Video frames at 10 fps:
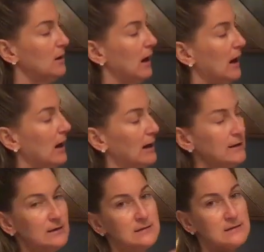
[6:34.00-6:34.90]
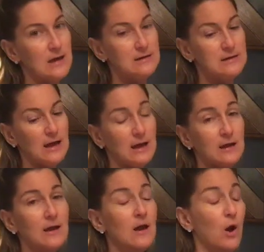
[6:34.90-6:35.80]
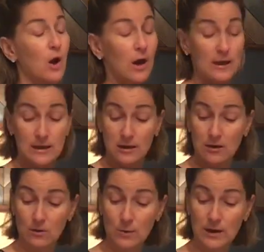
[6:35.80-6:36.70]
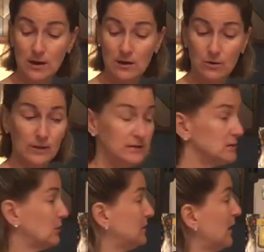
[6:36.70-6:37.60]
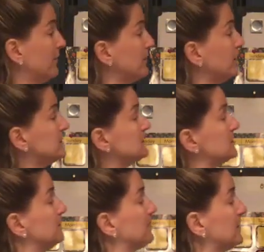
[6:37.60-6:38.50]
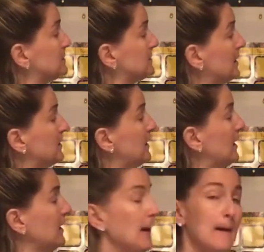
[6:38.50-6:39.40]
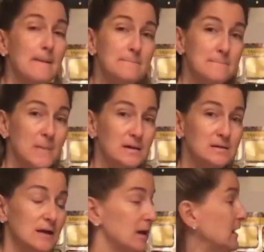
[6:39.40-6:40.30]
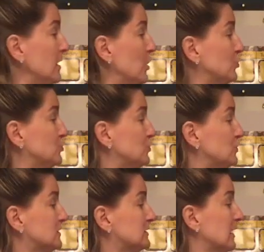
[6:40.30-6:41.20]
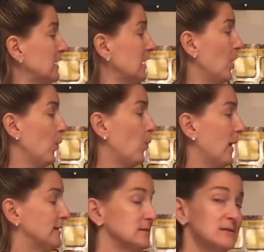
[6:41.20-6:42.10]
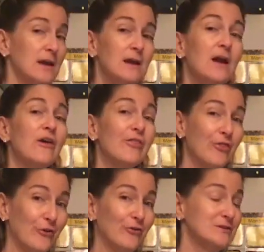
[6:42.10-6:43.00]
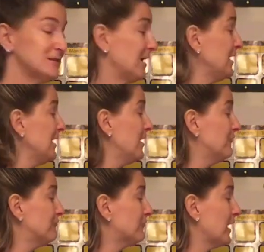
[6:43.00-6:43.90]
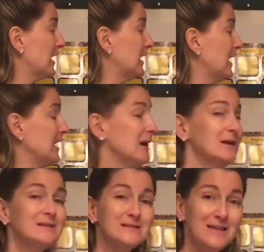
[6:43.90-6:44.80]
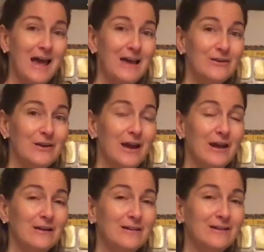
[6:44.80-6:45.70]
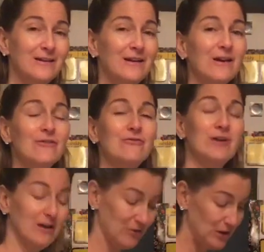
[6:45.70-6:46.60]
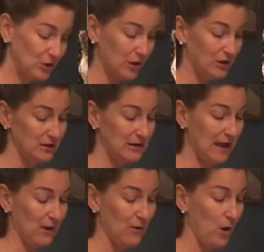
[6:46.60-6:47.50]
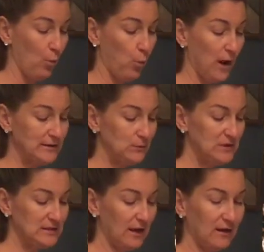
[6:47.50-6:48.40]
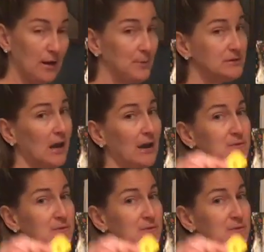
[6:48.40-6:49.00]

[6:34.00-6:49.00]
on Sunday. Here we go. Let's go down the list. Sunday, Monday, Tuesday, Wednesday, Thursday, Friday, Saturday. Very good. Now, what did we say a couple times